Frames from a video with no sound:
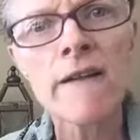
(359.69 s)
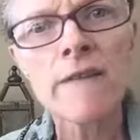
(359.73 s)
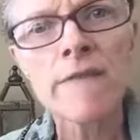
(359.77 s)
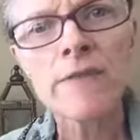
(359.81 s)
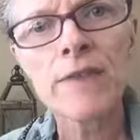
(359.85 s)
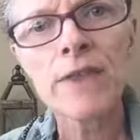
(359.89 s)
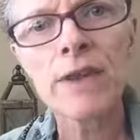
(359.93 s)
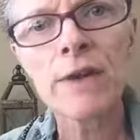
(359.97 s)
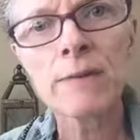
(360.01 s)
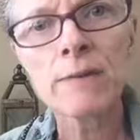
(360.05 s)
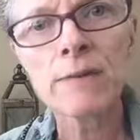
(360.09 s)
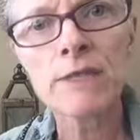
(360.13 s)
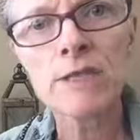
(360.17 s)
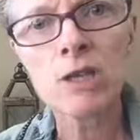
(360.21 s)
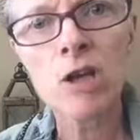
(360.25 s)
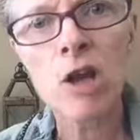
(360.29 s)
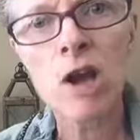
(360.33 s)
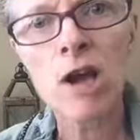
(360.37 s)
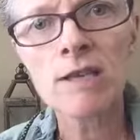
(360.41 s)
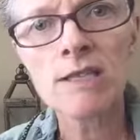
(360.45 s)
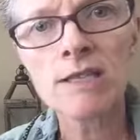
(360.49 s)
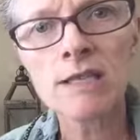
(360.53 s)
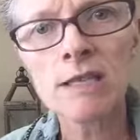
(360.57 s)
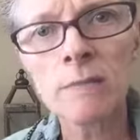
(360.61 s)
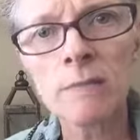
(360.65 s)
that it was
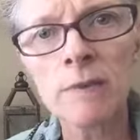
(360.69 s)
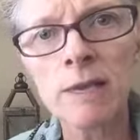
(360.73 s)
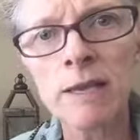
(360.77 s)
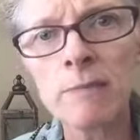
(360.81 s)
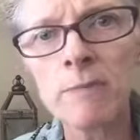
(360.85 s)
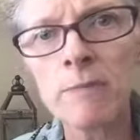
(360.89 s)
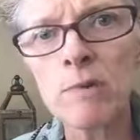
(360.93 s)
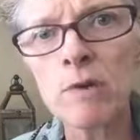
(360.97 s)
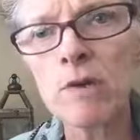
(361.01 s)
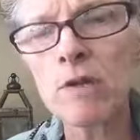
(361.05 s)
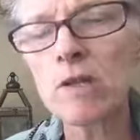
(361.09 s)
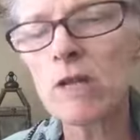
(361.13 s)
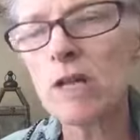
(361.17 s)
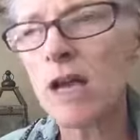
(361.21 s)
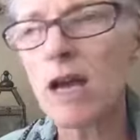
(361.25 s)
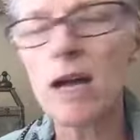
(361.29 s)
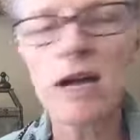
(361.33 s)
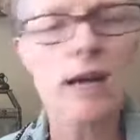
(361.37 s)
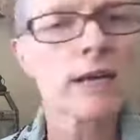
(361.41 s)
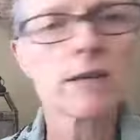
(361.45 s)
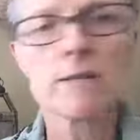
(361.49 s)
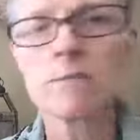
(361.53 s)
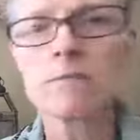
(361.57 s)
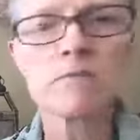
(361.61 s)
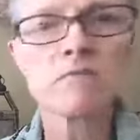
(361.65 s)
causing people,
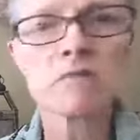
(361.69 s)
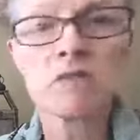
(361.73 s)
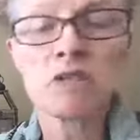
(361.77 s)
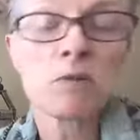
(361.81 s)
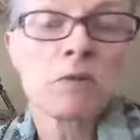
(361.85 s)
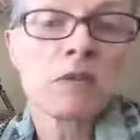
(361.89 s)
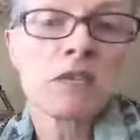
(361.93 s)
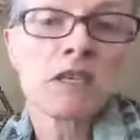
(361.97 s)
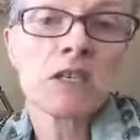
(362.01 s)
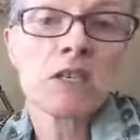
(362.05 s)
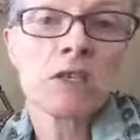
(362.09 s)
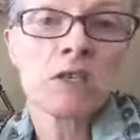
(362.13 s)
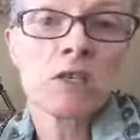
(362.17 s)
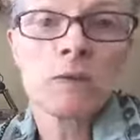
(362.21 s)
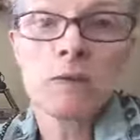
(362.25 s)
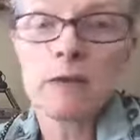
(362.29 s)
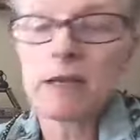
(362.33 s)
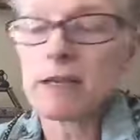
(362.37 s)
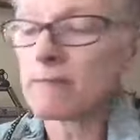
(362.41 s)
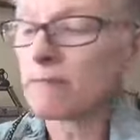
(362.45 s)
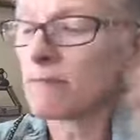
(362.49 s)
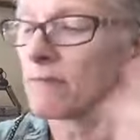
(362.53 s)
so I didn't do it